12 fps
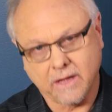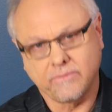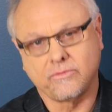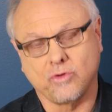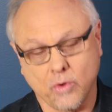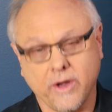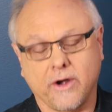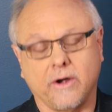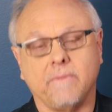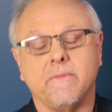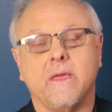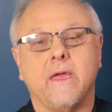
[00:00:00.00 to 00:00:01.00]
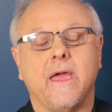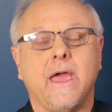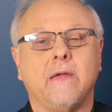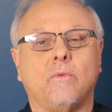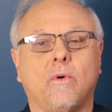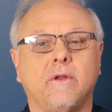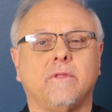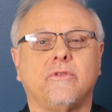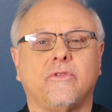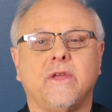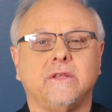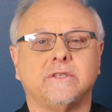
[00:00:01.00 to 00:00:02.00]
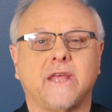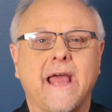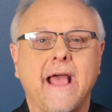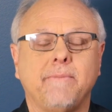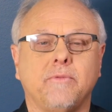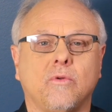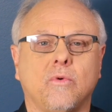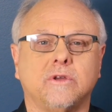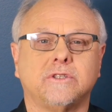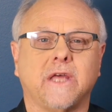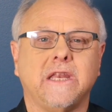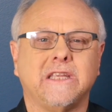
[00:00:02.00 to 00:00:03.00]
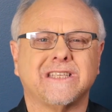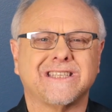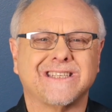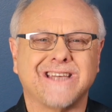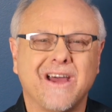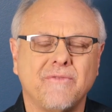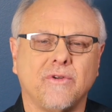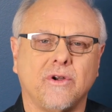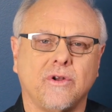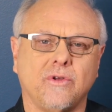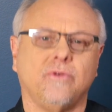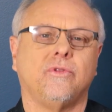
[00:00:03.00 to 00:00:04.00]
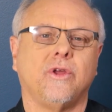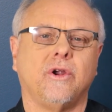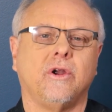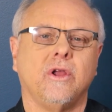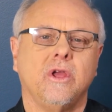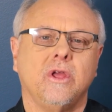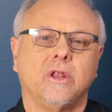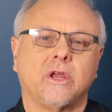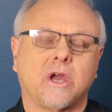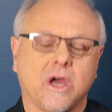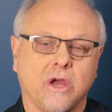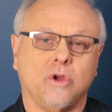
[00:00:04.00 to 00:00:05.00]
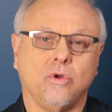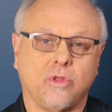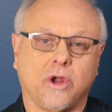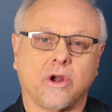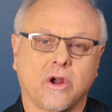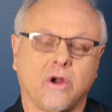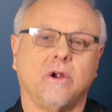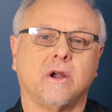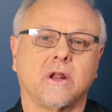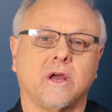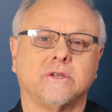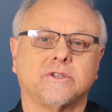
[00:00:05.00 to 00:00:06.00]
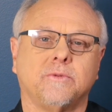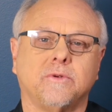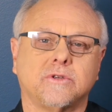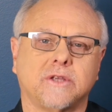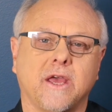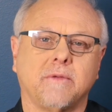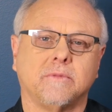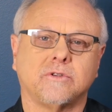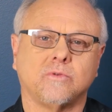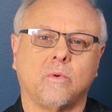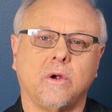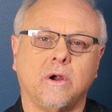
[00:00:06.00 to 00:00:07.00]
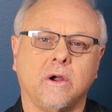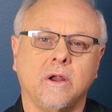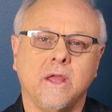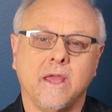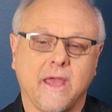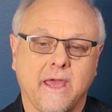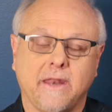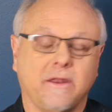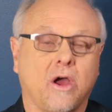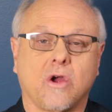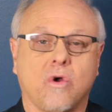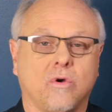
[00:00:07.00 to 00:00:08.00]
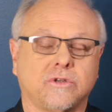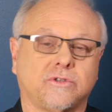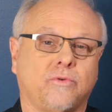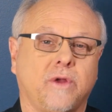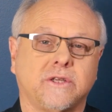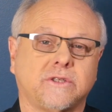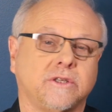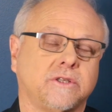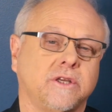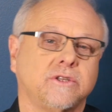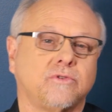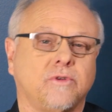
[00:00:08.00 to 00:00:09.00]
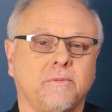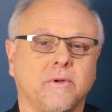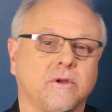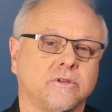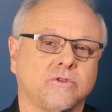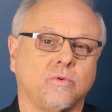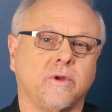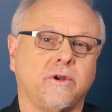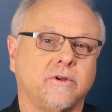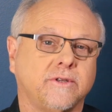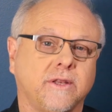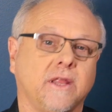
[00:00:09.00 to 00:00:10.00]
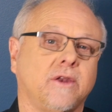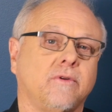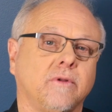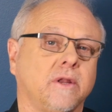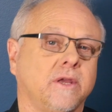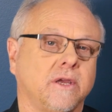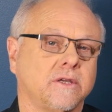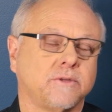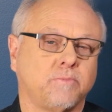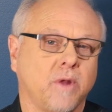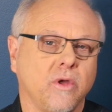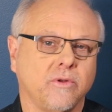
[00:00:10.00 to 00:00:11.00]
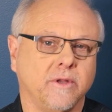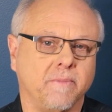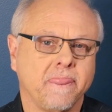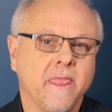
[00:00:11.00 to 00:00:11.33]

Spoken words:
Twitter. And one of the things that happened was they discovered who their current customer segments were, and of course the rest is history because Twitter has literally exploded.